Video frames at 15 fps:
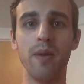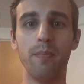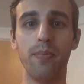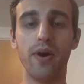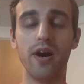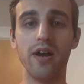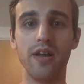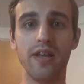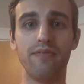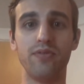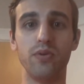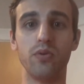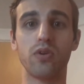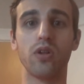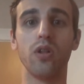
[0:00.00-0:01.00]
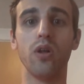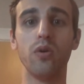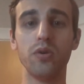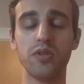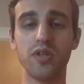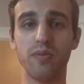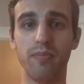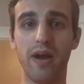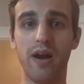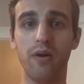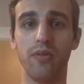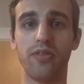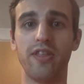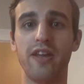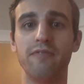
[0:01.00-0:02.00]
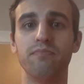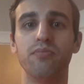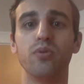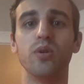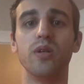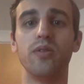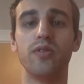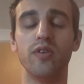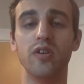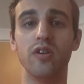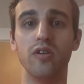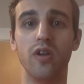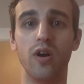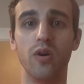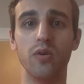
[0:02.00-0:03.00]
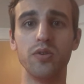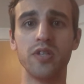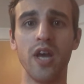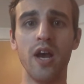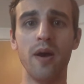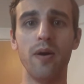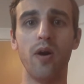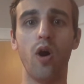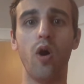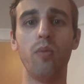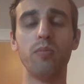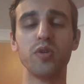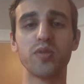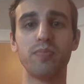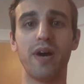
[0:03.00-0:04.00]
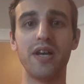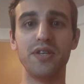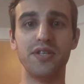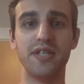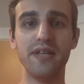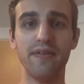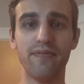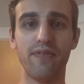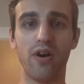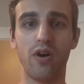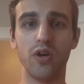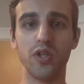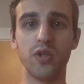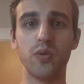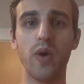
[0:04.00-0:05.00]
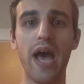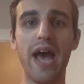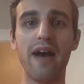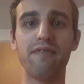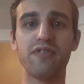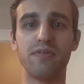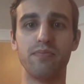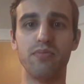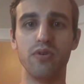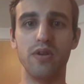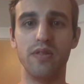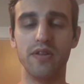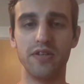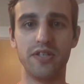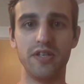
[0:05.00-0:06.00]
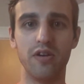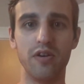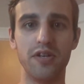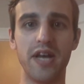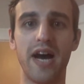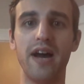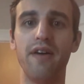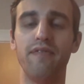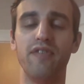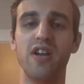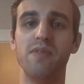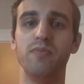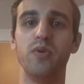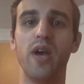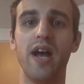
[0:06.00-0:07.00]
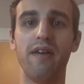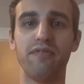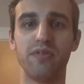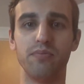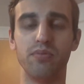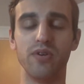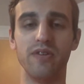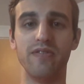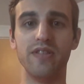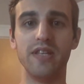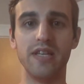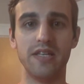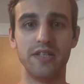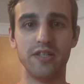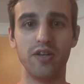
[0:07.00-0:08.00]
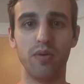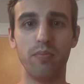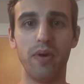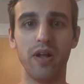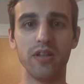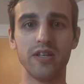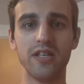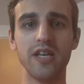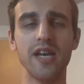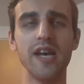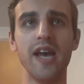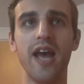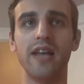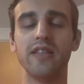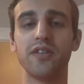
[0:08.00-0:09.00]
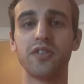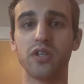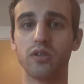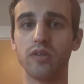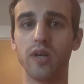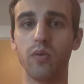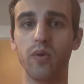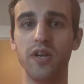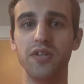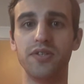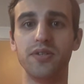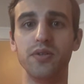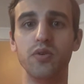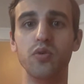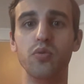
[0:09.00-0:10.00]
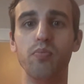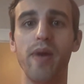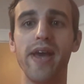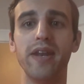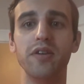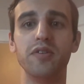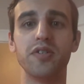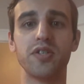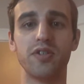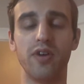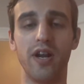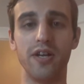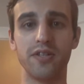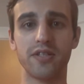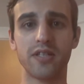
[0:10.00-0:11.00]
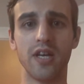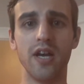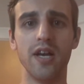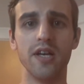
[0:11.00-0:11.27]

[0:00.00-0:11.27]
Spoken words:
But if you close your mouth and breathe through your nose, almost by default, you have to breathe into your diaphragm. You have to breathe into your belly, and that's a great way to manage stress.